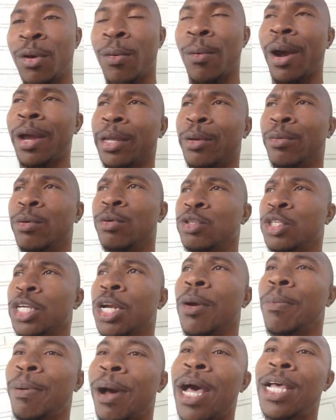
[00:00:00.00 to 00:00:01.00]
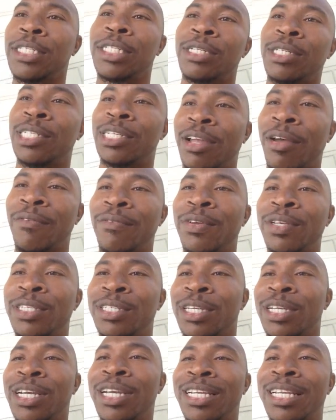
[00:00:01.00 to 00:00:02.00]
Why you won't share positive stuff?
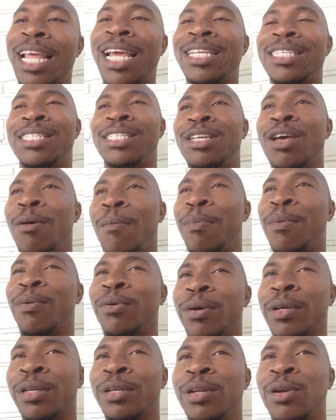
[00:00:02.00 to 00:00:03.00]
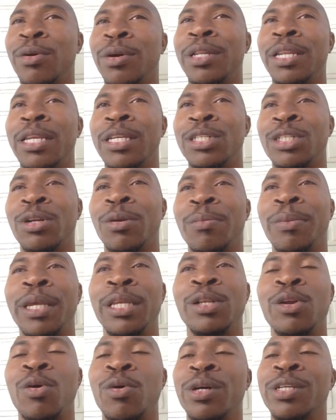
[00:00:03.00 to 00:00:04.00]
It's that simple, you know, and there should be
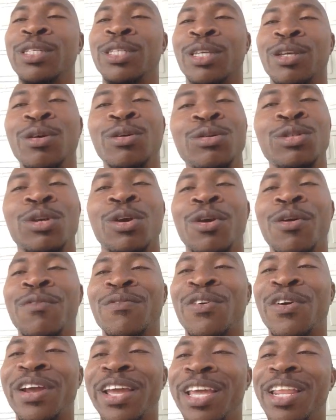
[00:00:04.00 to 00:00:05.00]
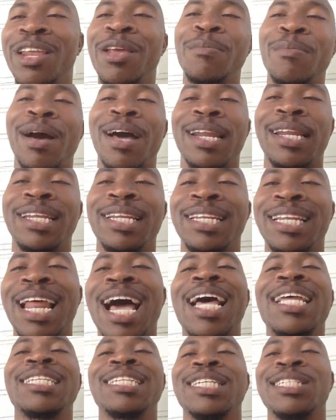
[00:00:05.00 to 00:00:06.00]
no excuse for anybody
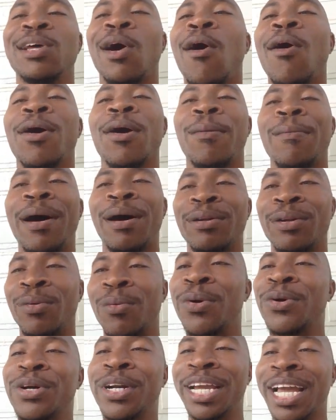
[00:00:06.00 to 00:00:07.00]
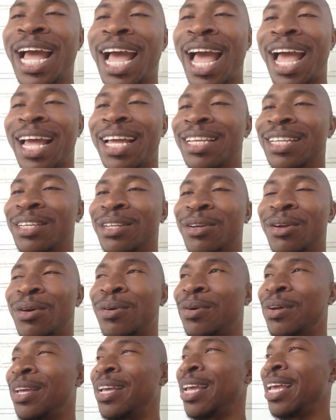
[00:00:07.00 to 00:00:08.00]
not to talk about the word of God, you
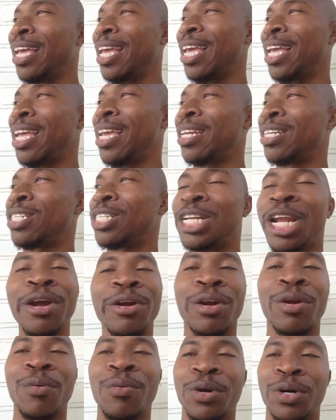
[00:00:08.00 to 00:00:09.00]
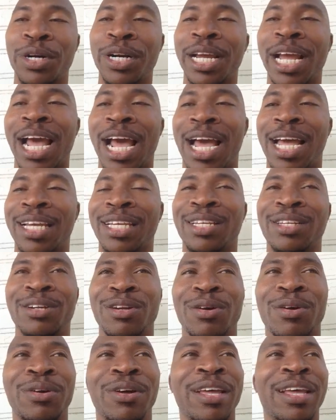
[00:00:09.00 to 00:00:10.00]
know, and share the word of God, you
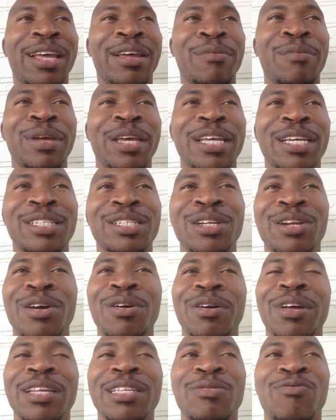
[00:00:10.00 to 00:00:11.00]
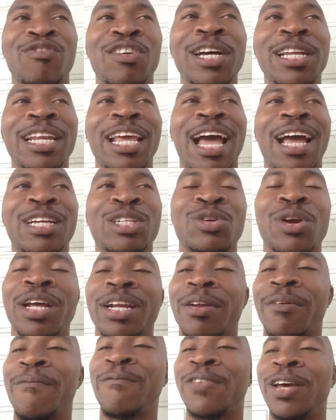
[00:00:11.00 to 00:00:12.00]
know. Because, you know, it's funny, I try
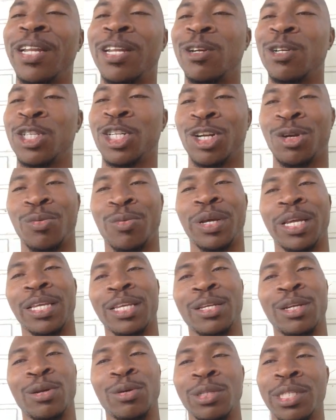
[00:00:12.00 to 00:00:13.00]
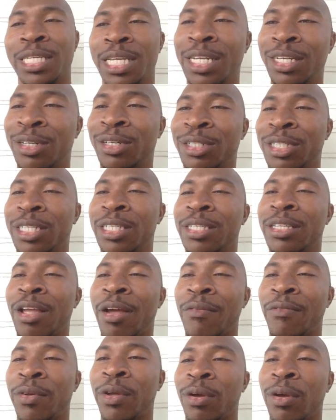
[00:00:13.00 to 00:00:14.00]
to fellowship with, you know, sinners and
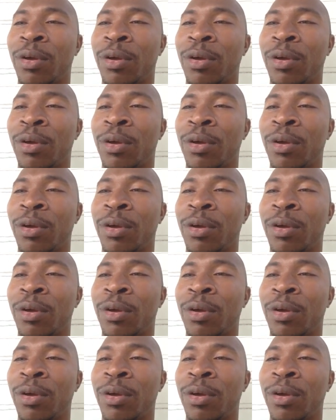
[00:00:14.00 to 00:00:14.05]
stuff,